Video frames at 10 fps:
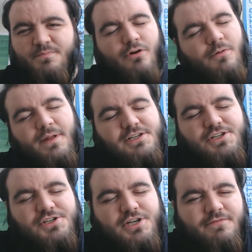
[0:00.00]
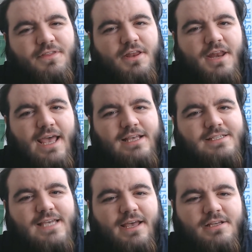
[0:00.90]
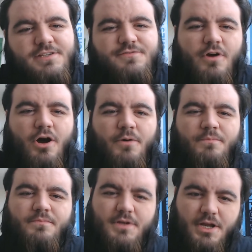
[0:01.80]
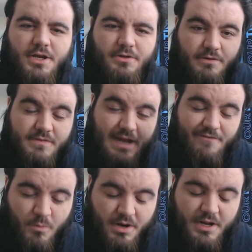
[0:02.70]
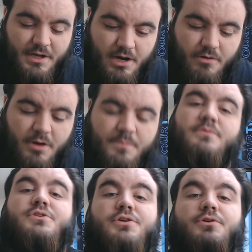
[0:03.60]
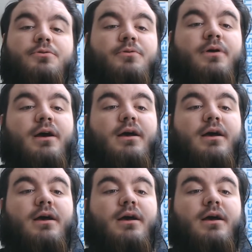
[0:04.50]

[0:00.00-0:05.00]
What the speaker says: probably just shift the naysayers from you've never won in Europe to